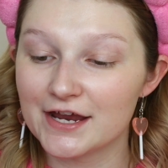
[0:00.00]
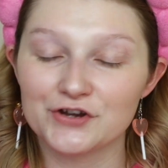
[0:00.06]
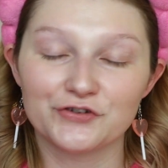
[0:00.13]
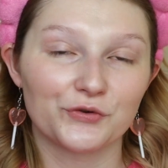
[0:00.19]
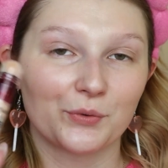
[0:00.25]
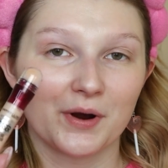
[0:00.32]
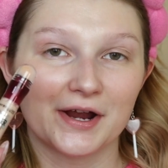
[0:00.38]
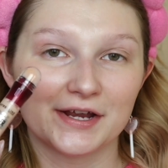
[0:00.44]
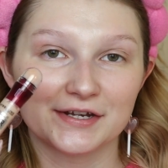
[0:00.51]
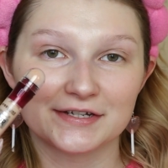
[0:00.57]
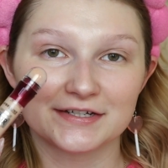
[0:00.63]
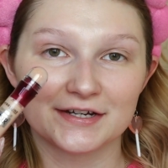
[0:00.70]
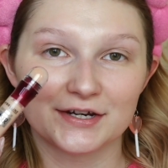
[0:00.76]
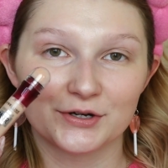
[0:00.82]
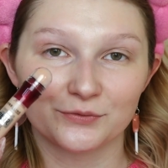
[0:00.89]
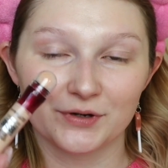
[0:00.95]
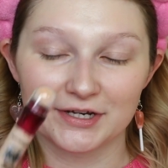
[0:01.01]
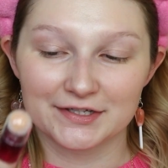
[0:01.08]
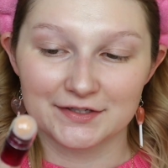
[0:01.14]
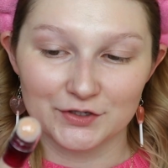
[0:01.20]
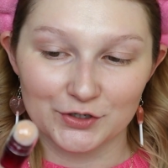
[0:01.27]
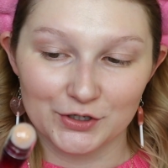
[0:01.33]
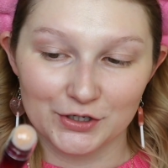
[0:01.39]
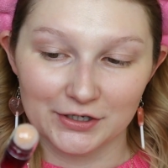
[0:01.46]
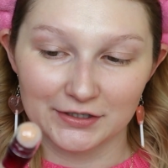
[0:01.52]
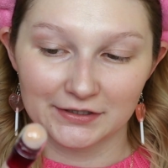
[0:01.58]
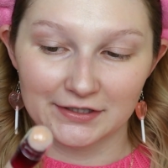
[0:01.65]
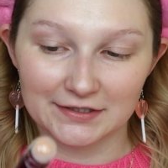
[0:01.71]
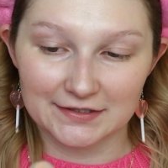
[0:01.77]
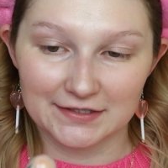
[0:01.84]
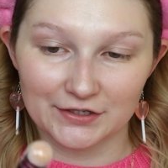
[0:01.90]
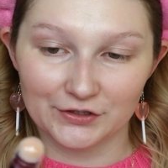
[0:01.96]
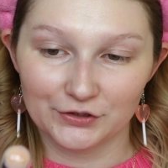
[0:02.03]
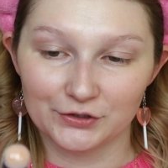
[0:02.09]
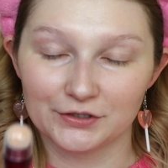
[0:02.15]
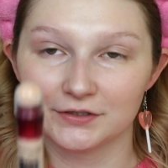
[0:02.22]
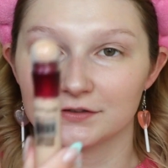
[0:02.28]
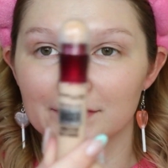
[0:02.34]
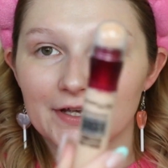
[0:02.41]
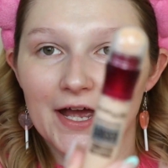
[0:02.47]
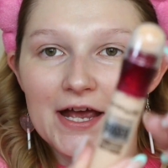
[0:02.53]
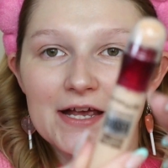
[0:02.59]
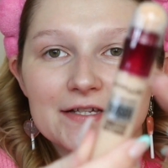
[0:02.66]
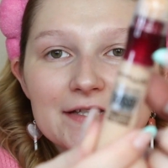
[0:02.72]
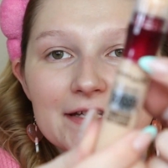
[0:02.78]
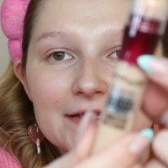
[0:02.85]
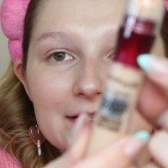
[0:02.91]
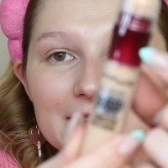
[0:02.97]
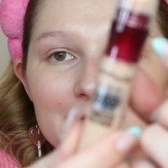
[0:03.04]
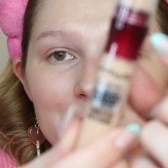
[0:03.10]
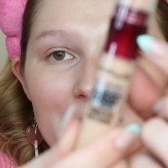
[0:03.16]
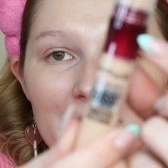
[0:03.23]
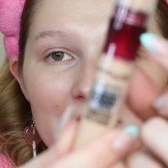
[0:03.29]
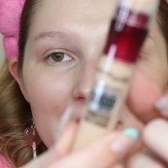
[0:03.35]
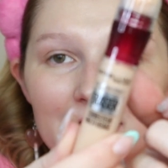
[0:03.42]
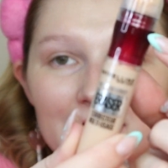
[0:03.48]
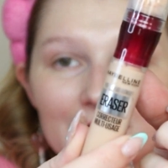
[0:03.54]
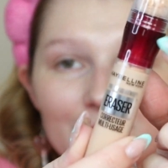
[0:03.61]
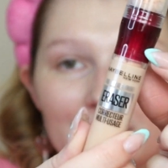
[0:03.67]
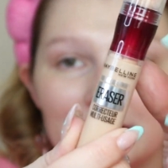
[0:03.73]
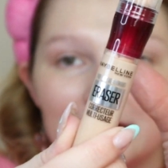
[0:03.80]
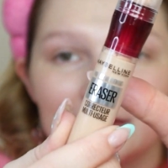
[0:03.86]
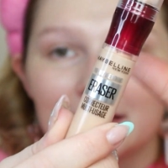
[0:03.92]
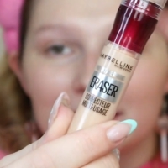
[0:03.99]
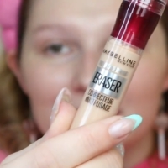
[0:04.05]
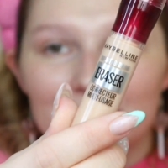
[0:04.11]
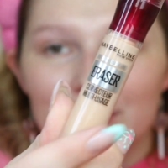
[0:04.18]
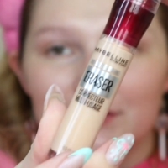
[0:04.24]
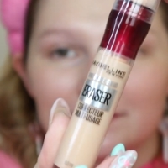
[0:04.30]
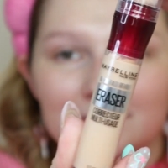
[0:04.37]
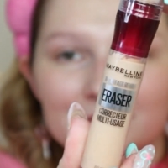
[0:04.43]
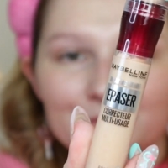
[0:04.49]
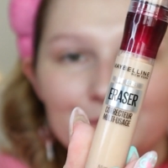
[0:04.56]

Age Rewind Eraser Concealer. It has like this pink right there.